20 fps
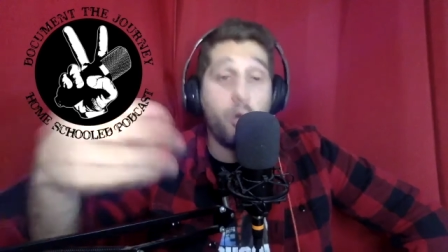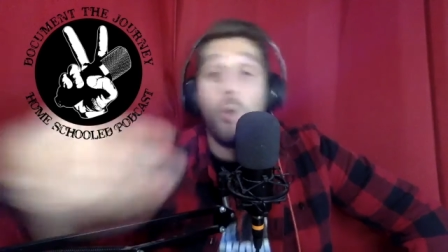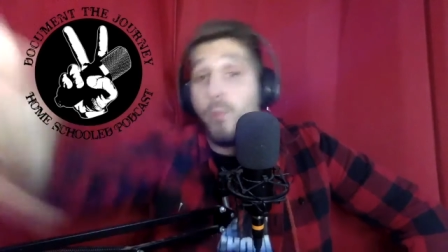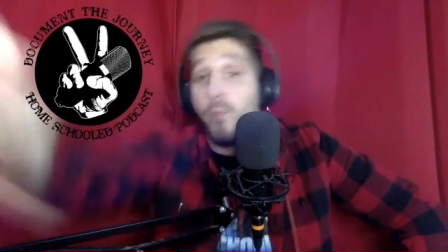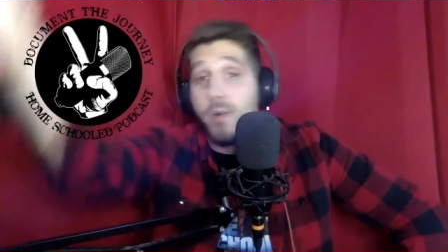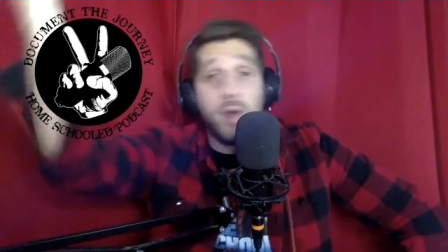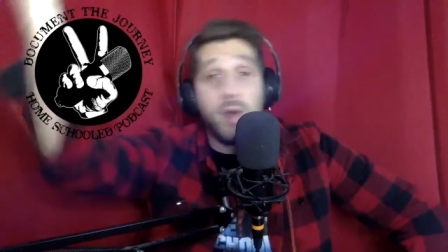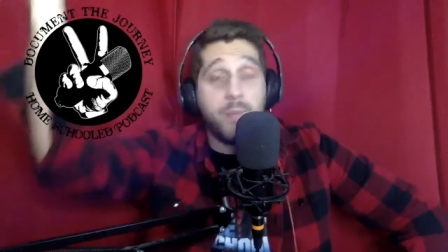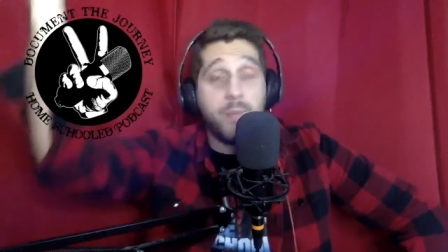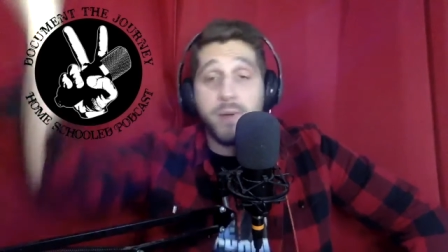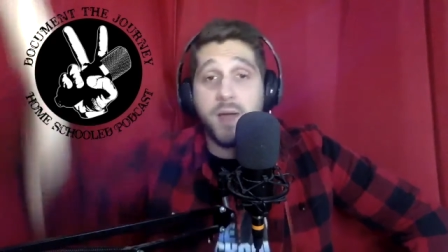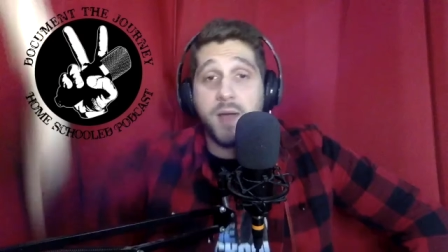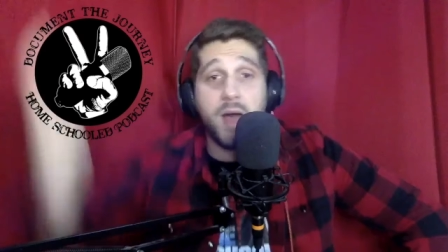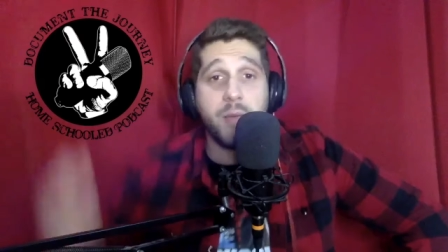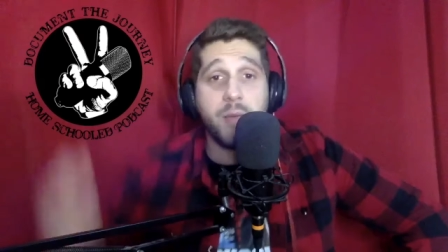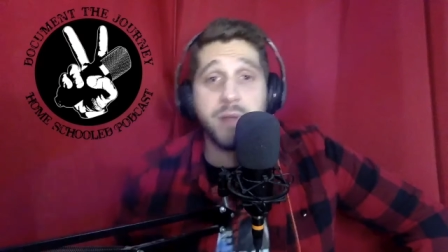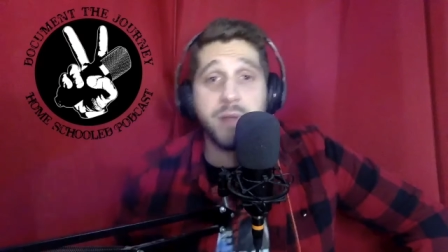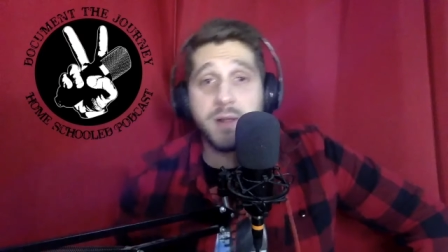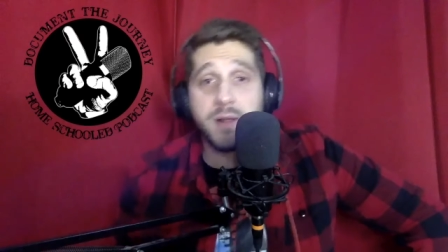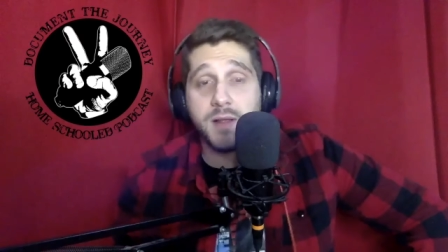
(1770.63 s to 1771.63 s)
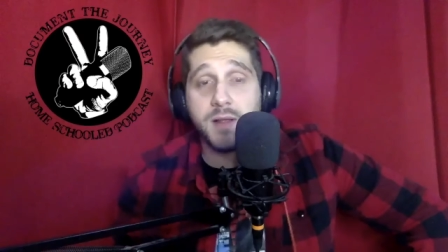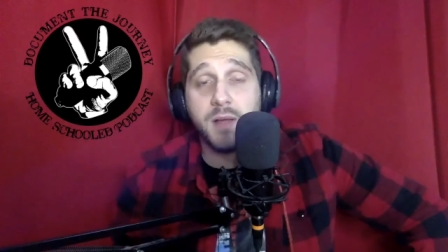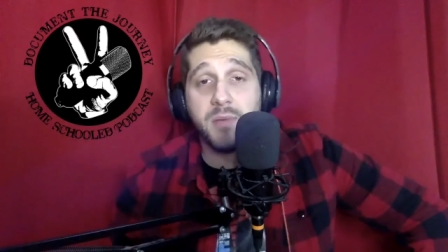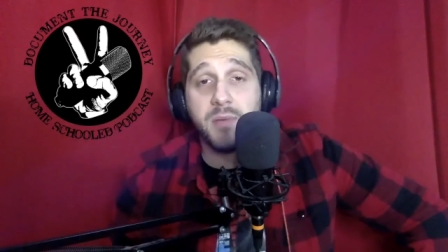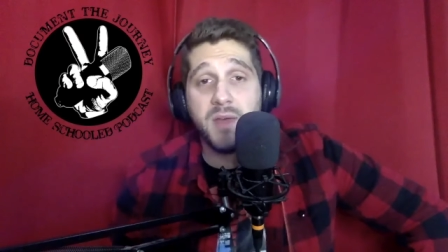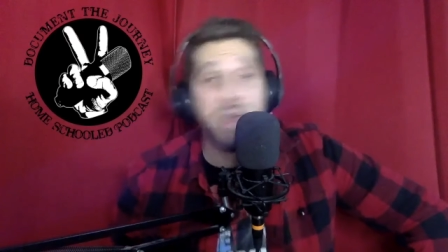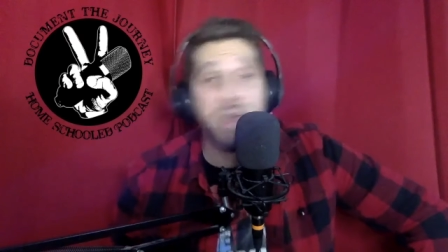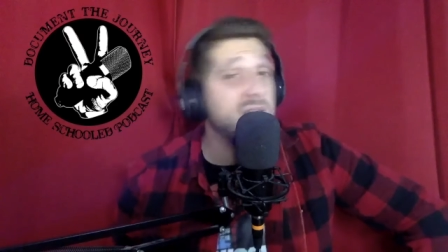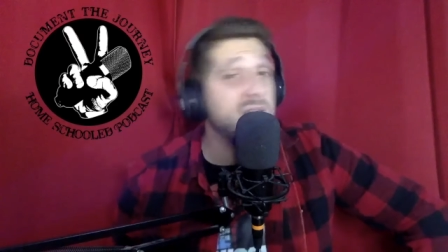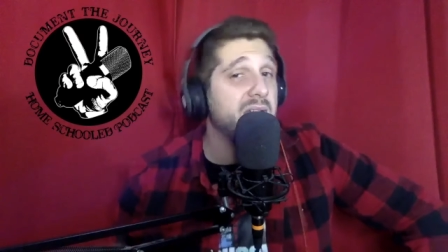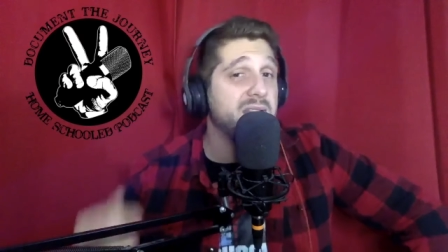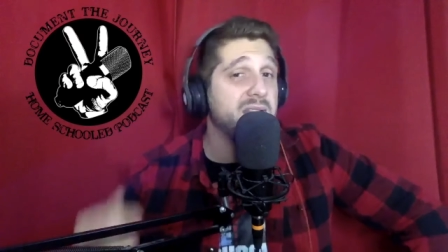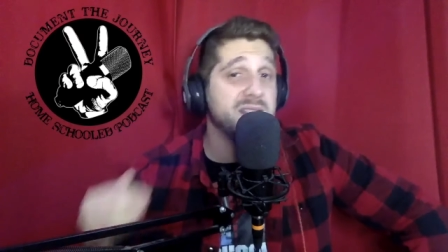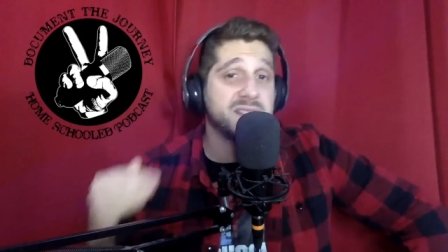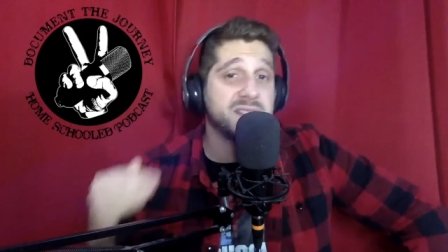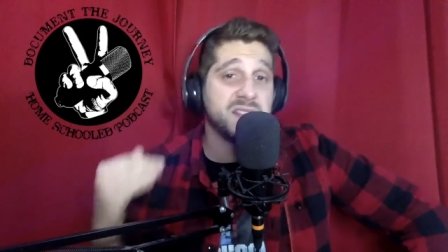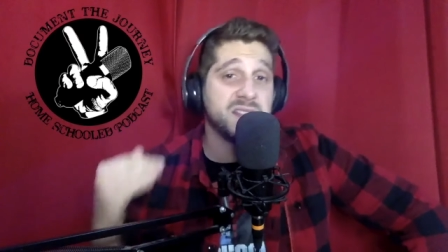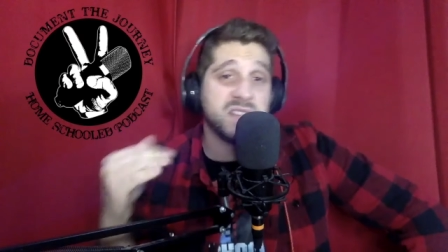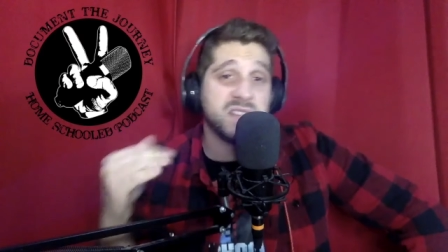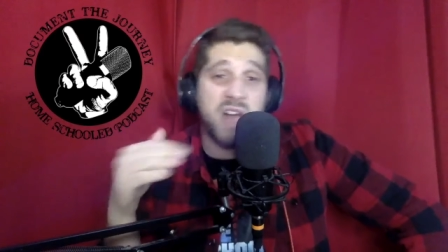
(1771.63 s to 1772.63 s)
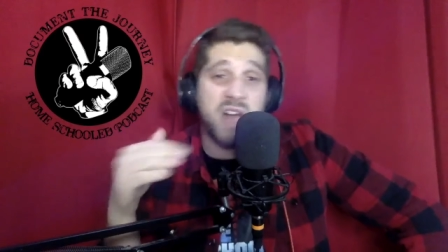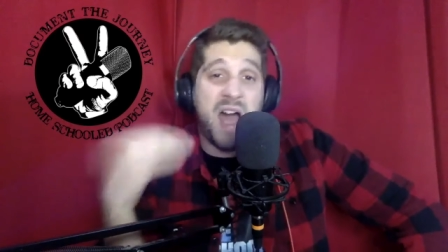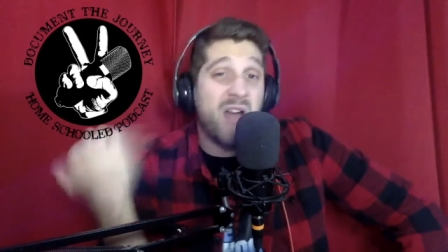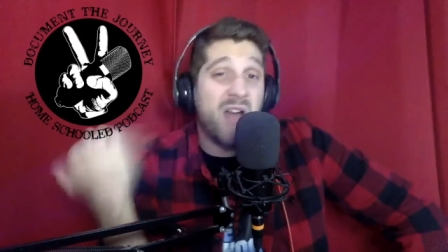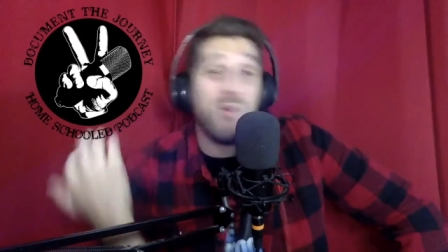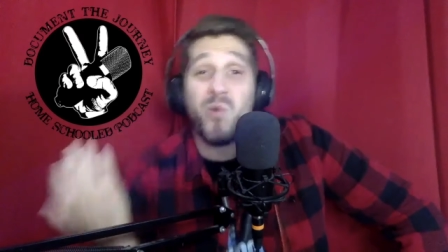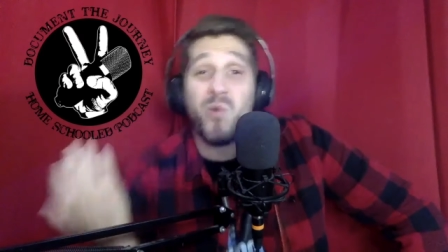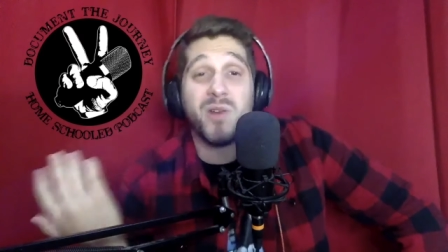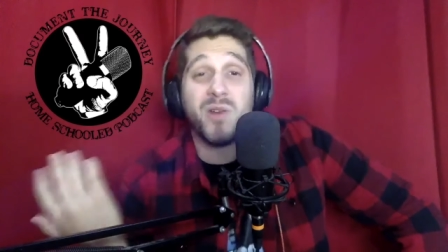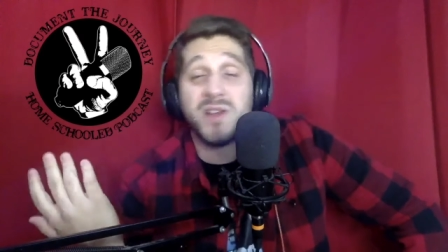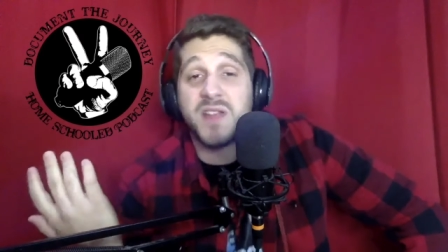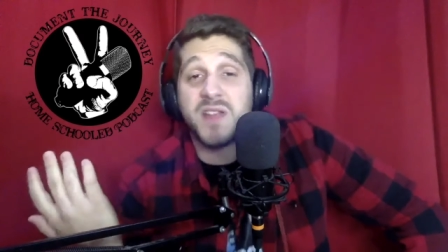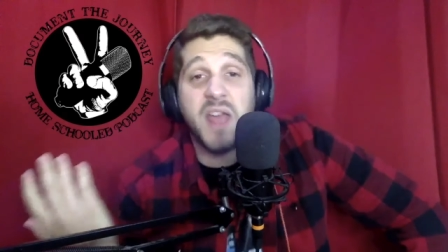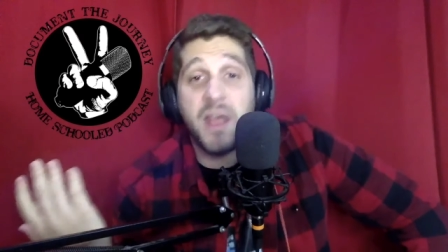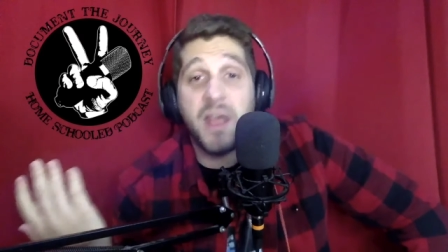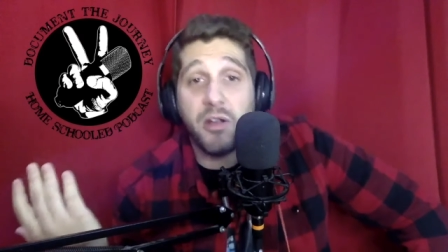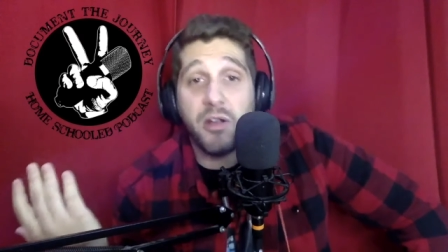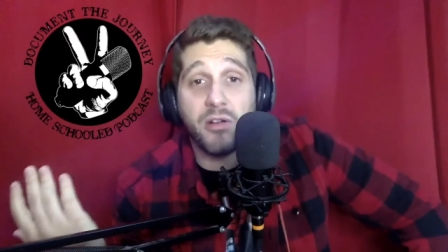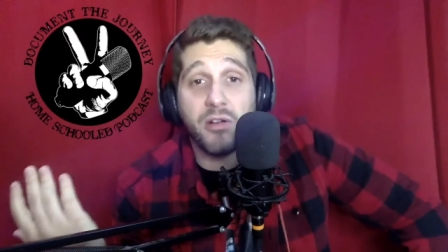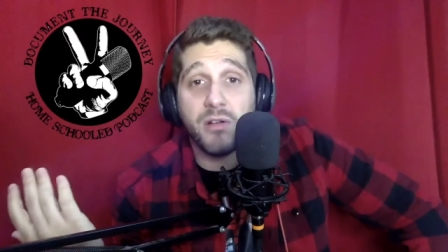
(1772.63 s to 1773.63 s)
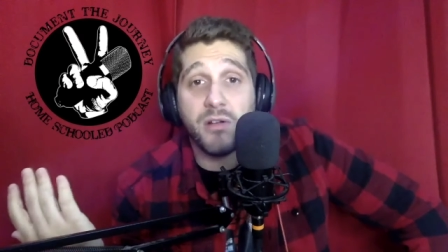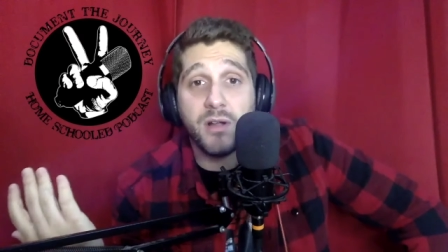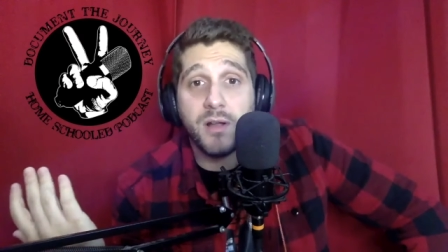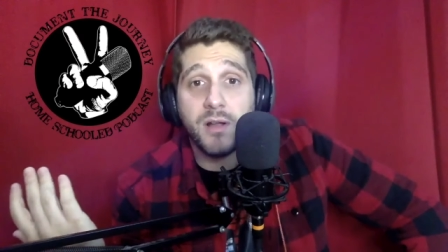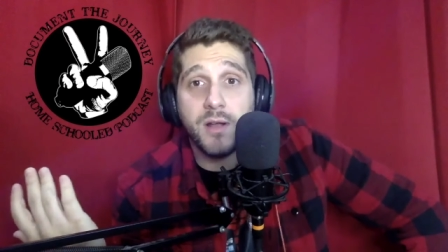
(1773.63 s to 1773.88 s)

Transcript: open up a comedy club, and he says, I wouldn't care